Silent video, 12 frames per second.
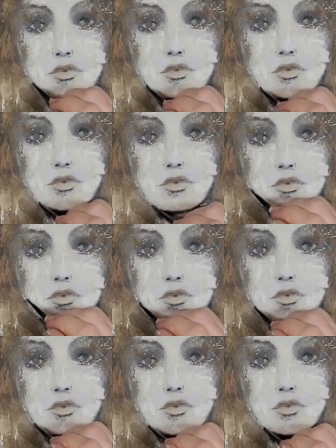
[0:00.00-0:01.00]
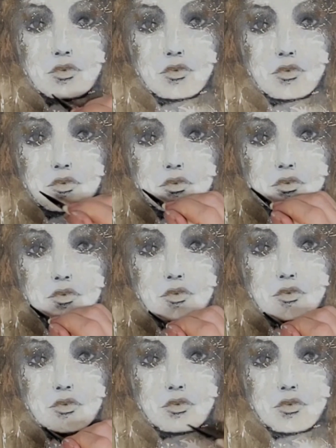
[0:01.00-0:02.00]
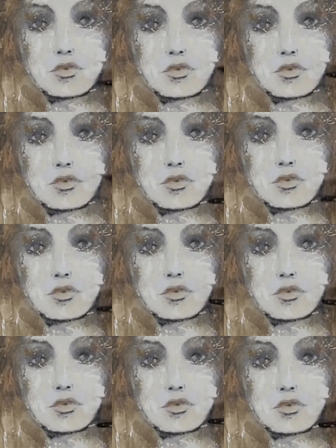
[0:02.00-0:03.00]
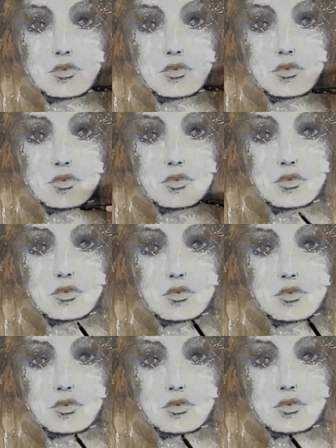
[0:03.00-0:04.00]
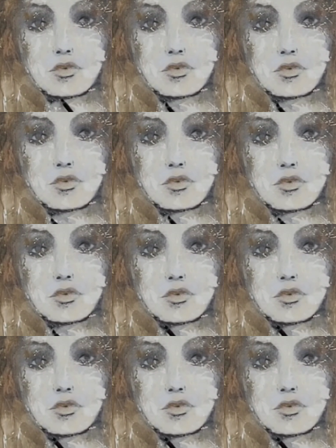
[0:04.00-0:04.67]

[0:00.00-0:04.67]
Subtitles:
Nothing is said.